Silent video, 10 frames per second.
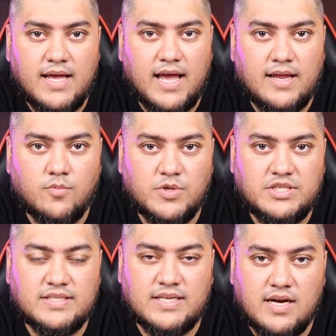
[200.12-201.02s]
and which
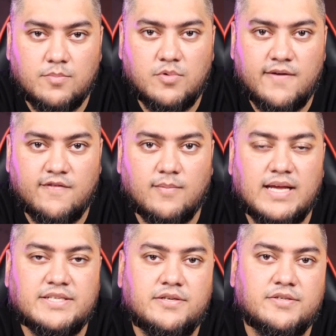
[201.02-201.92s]
is an upgrade from
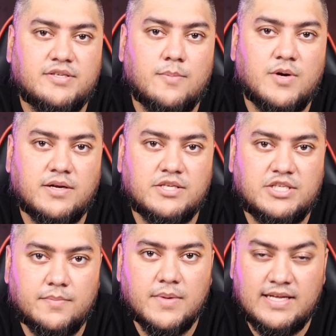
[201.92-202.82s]
last year's Snapdragon
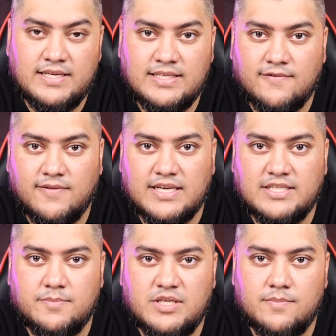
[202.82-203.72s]
chip. It is a
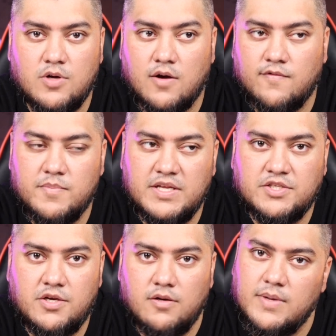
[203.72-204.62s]
flagship chip, not from
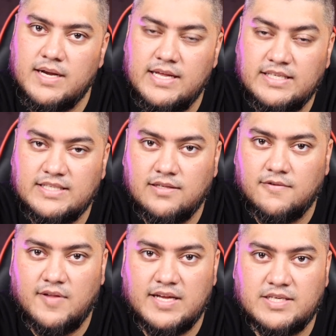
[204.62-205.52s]
this year, but it is still a
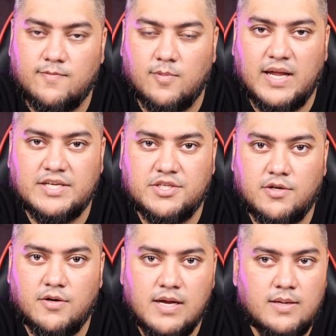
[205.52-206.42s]
flagship from last
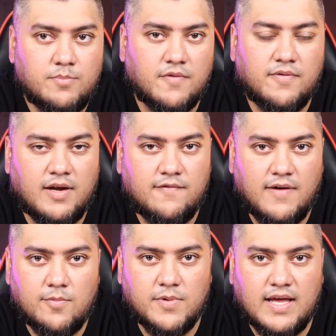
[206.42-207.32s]
year. Perfectly
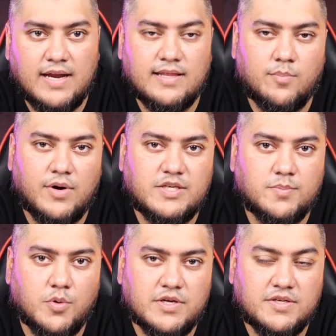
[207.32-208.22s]
fine with that at the price
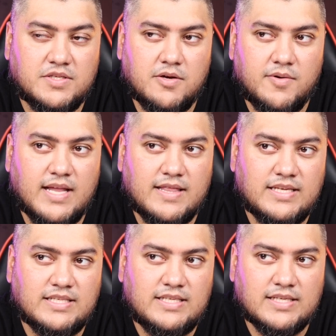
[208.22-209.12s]
point, considering that
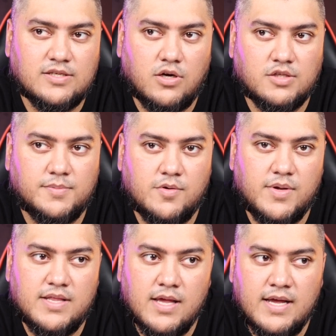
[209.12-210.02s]
this does cost
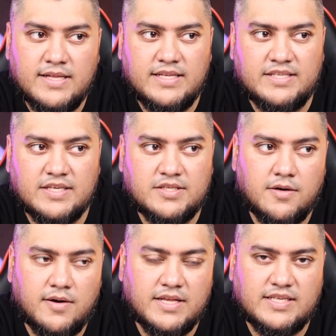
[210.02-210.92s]
between the
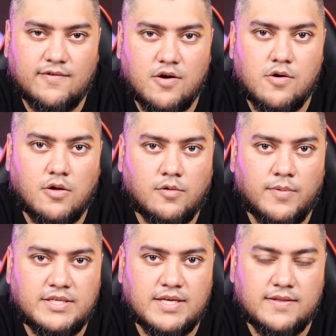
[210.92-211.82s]
$600 and $700
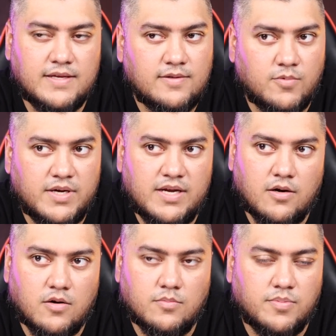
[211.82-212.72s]
range. I think we
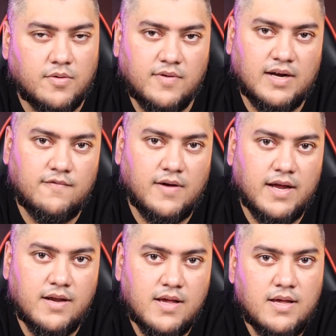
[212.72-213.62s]
are perfectly
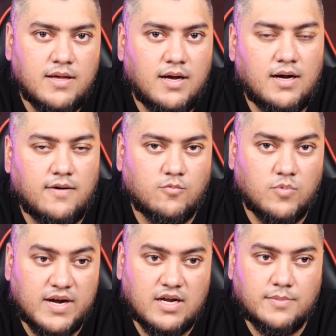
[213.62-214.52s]
fine
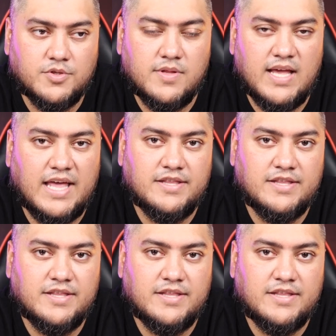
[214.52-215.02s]
when it comes to the